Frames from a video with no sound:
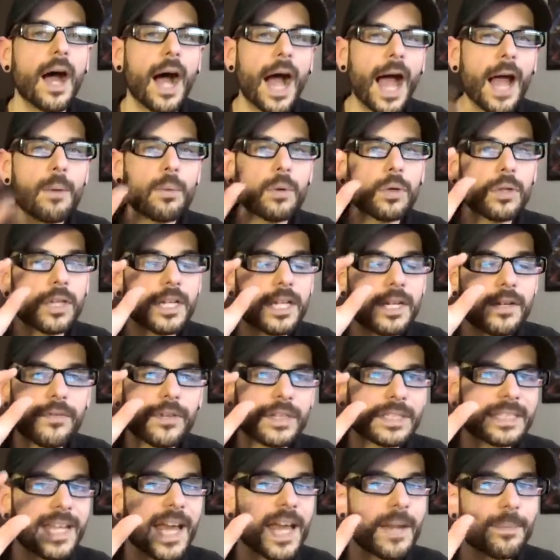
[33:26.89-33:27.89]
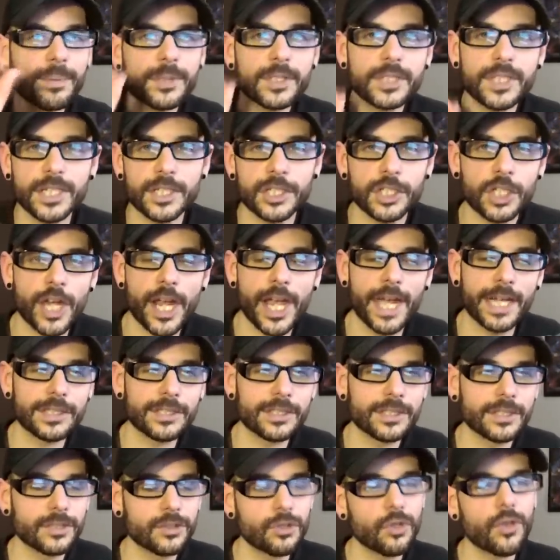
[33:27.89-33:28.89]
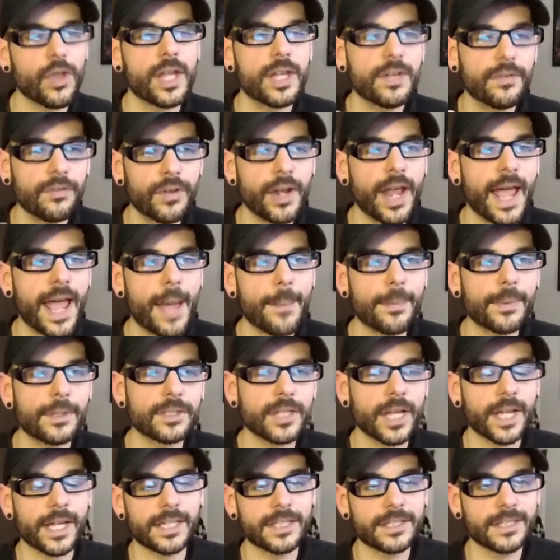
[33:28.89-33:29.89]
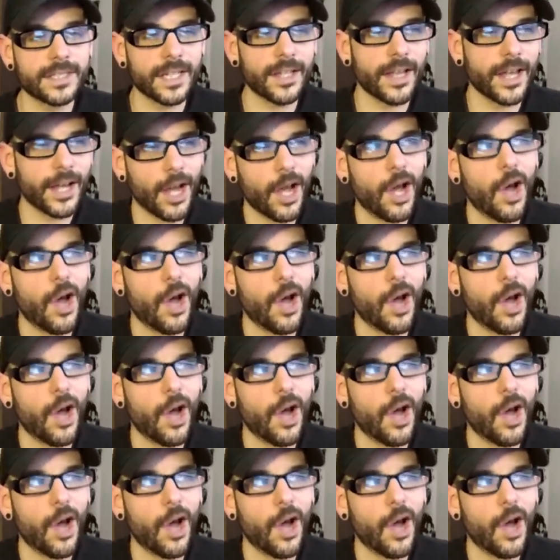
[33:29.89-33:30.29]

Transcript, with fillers: I will leave a 10% chance so that if it happens, I can say like,